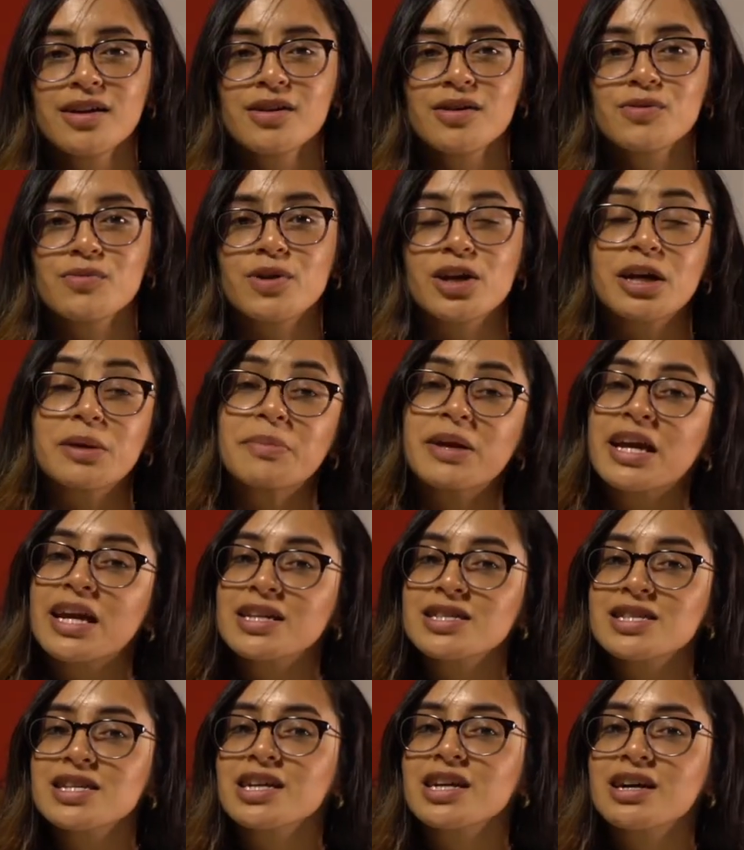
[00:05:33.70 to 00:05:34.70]
We're going to
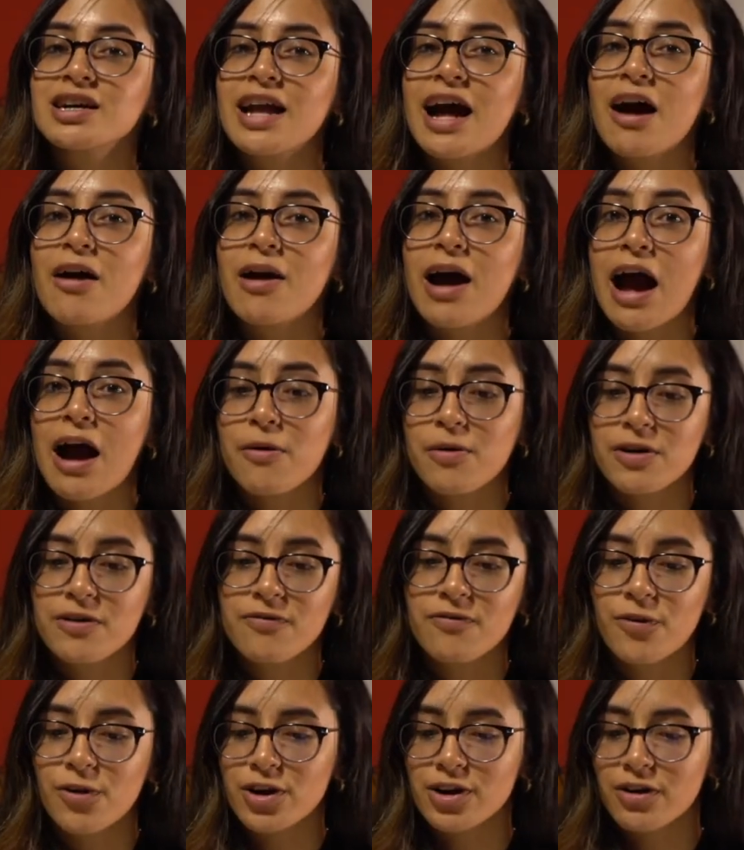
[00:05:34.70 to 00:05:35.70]
begin to cut out our
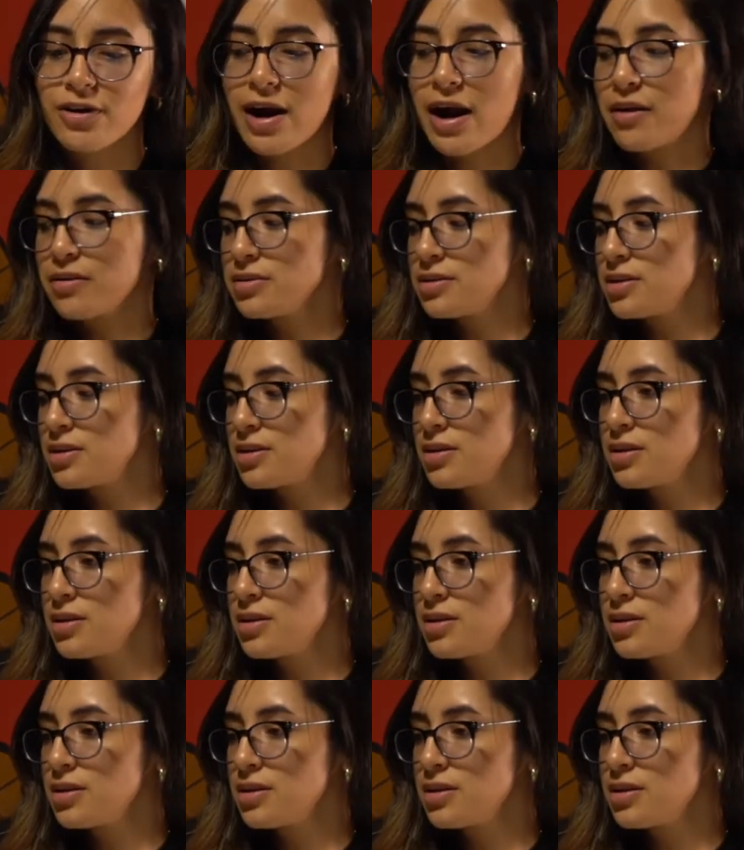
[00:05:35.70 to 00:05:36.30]
foreground.